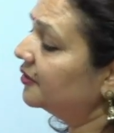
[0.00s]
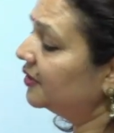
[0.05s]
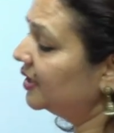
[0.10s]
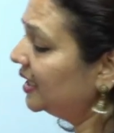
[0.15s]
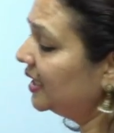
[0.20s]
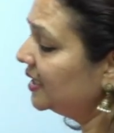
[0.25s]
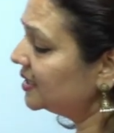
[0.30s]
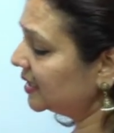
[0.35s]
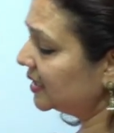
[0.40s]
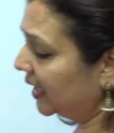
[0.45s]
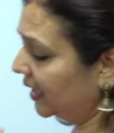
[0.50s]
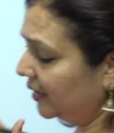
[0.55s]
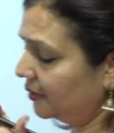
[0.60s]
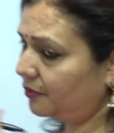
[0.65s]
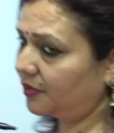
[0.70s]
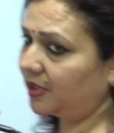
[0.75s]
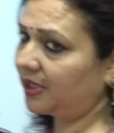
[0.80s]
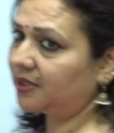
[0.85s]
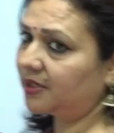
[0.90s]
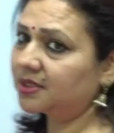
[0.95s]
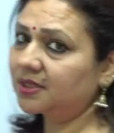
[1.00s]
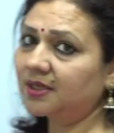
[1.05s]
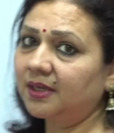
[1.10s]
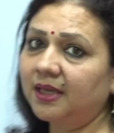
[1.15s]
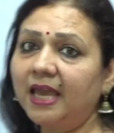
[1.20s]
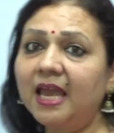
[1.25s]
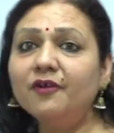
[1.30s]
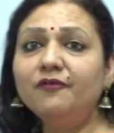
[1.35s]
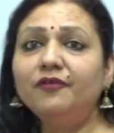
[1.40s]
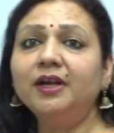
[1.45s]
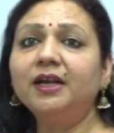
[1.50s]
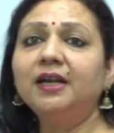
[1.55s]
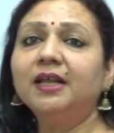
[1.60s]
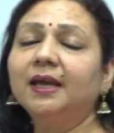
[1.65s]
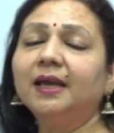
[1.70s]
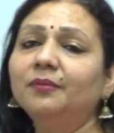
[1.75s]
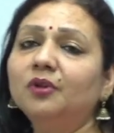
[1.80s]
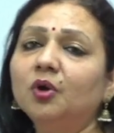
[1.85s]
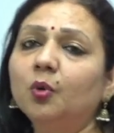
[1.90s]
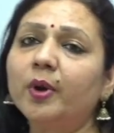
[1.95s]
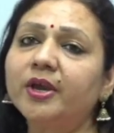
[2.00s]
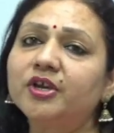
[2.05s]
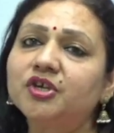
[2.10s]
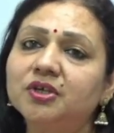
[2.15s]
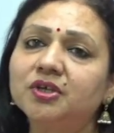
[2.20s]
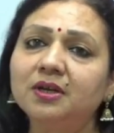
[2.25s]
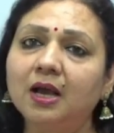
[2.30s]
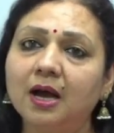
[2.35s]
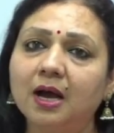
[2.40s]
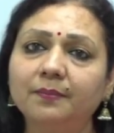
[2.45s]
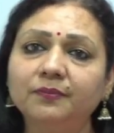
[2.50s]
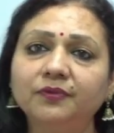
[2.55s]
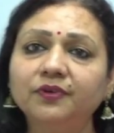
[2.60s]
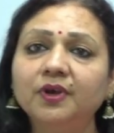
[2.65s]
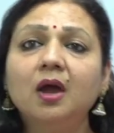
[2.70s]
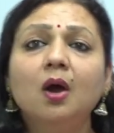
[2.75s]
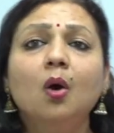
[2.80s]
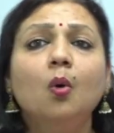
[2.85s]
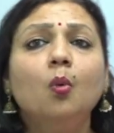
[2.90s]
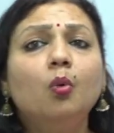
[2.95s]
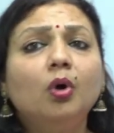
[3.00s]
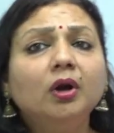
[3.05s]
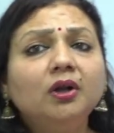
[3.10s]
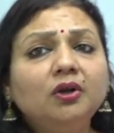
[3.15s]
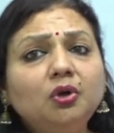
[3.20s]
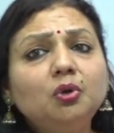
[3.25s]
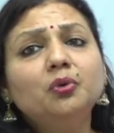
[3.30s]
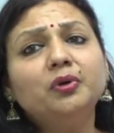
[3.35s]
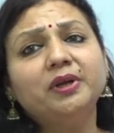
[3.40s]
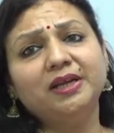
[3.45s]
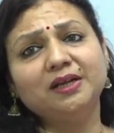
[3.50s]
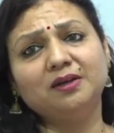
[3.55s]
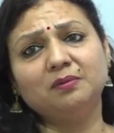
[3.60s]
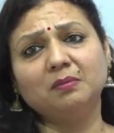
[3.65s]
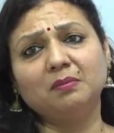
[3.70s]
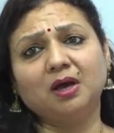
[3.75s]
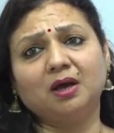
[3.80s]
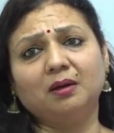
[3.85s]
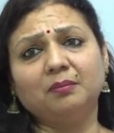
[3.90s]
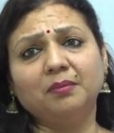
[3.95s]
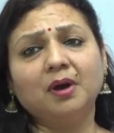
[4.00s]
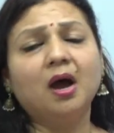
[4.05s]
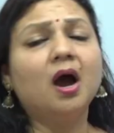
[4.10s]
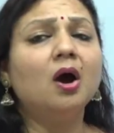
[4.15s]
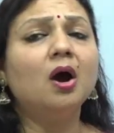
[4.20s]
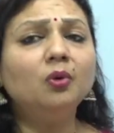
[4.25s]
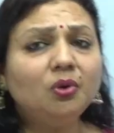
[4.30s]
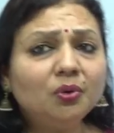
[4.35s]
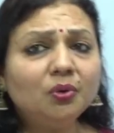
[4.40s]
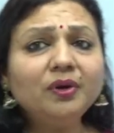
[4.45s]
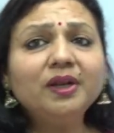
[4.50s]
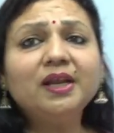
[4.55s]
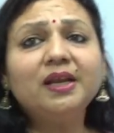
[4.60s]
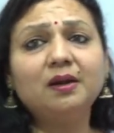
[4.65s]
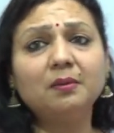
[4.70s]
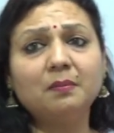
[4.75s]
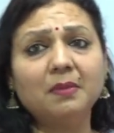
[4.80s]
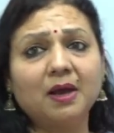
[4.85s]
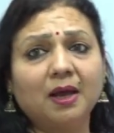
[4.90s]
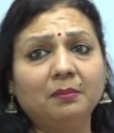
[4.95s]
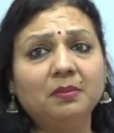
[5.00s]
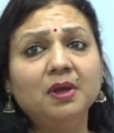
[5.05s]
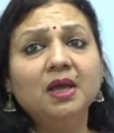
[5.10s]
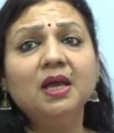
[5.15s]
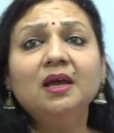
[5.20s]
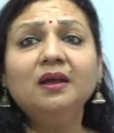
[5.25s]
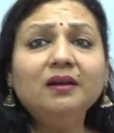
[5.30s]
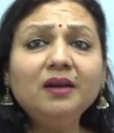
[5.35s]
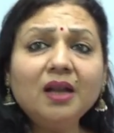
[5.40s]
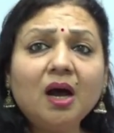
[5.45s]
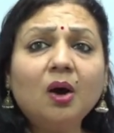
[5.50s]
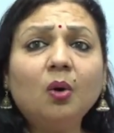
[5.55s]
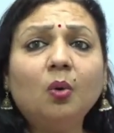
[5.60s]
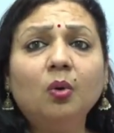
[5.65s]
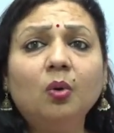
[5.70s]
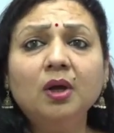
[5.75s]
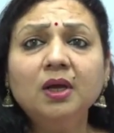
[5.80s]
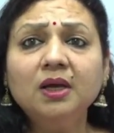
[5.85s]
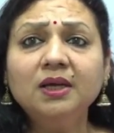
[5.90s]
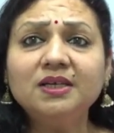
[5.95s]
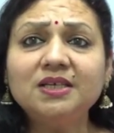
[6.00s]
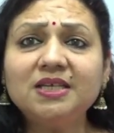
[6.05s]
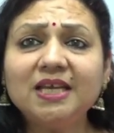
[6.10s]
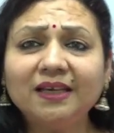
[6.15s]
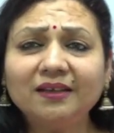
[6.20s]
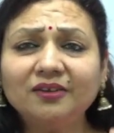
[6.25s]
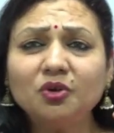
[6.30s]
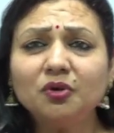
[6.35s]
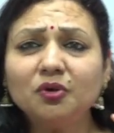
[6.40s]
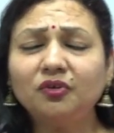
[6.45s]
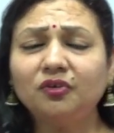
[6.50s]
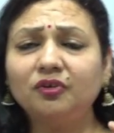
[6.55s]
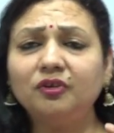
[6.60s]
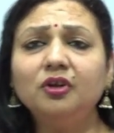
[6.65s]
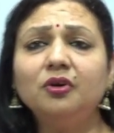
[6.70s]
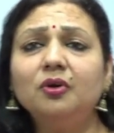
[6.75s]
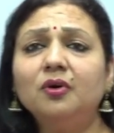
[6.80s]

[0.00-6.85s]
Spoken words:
read, and read. Every time the question comes, what to read, ma'am? How to read, ma'am? Now, take those,